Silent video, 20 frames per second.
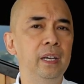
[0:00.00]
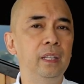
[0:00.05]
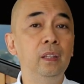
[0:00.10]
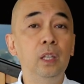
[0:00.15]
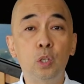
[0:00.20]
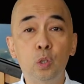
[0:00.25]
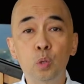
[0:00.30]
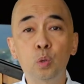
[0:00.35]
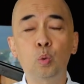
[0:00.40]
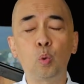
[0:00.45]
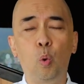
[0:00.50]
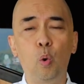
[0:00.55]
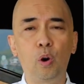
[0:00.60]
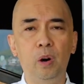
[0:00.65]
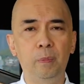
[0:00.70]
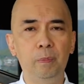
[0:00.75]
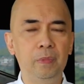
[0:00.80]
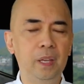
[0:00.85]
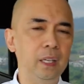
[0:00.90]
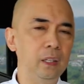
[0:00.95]
the
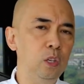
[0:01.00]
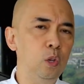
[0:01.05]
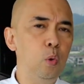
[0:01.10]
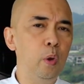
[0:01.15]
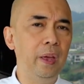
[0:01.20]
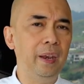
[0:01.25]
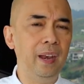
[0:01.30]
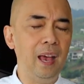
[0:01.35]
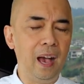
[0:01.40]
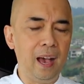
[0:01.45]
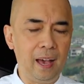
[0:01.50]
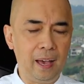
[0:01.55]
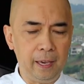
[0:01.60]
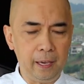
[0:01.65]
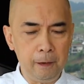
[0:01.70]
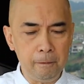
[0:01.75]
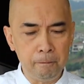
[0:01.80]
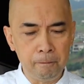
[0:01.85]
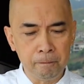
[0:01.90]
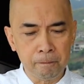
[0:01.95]
storm that you and
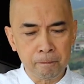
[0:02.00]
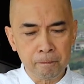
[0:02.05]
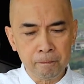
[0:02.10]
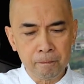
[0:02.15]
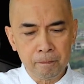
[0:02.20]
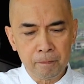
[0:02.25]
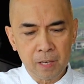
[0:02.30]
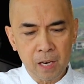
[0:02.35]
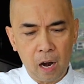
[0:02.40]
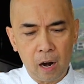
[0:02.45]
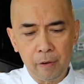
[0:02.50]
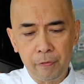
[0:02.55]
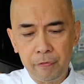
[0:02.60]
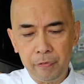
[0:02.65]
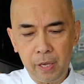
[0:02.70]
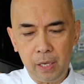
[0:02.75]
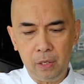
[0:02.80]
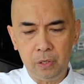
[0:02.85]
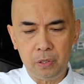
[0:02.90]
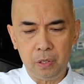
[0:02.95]
I are
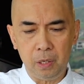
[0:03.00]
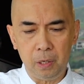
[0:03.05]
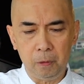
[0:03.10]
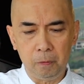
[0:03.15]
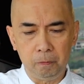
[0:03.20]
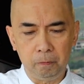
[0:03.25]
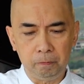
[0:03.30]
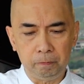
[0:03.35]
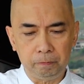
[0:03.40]
facing.